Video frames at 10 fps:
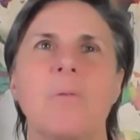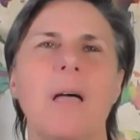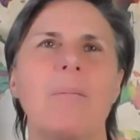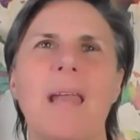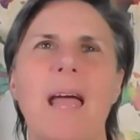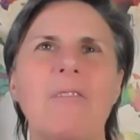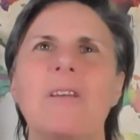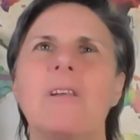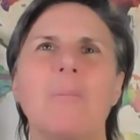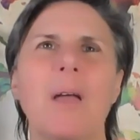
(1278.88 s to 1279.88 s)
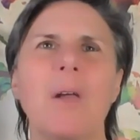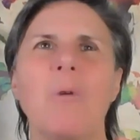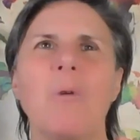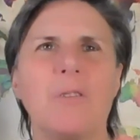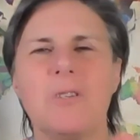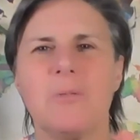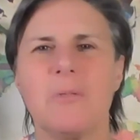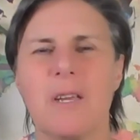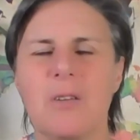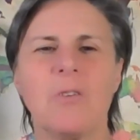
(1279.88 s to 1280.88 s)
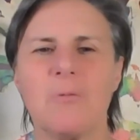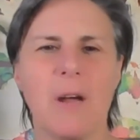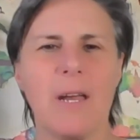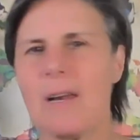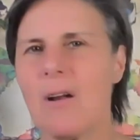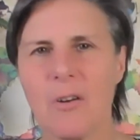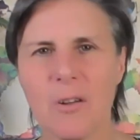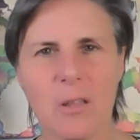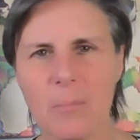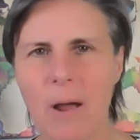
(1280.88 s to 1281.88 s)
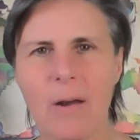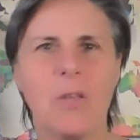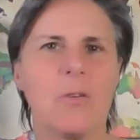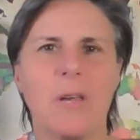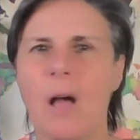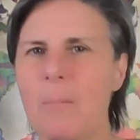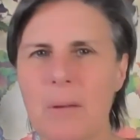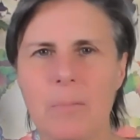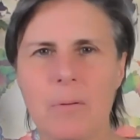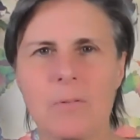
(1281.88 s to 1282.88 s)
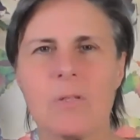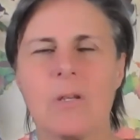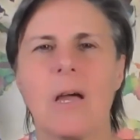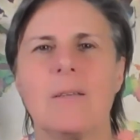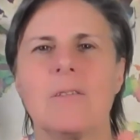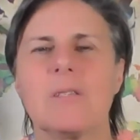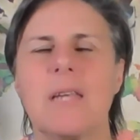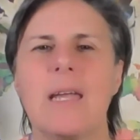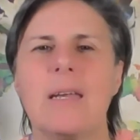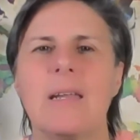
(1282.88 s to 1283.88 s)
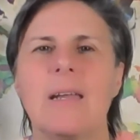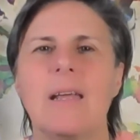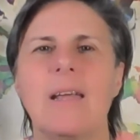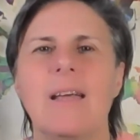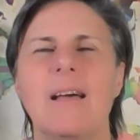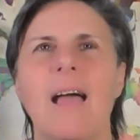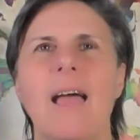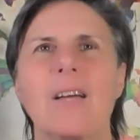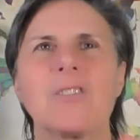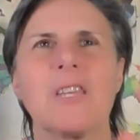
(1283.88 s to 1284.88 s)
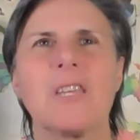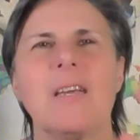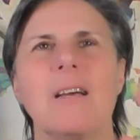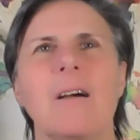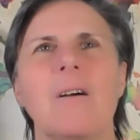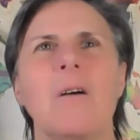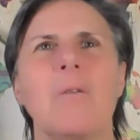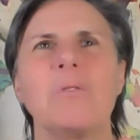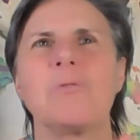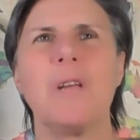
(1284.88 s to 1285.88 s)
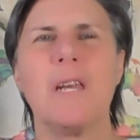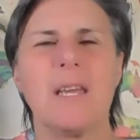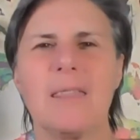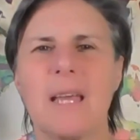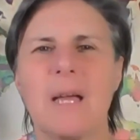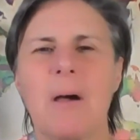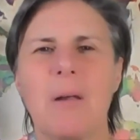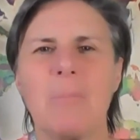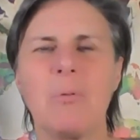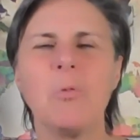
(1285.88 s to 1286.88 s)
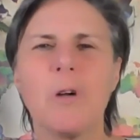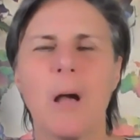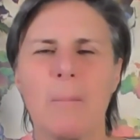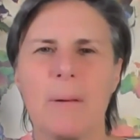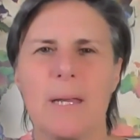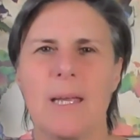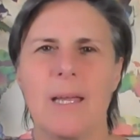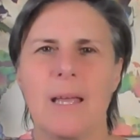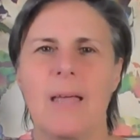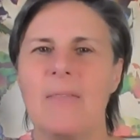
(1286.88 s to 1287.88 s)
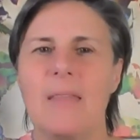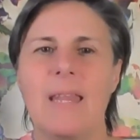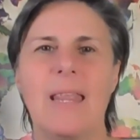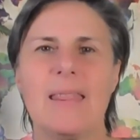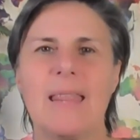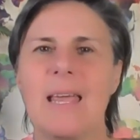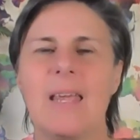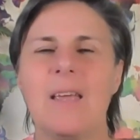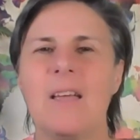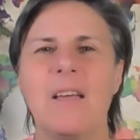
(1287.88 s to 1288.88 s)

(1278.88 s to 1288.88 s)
well, I mean every no matter what you do, right? You could write an article about it, you could help people to understand it. I actually uh, was reading a thing about a pool company and that they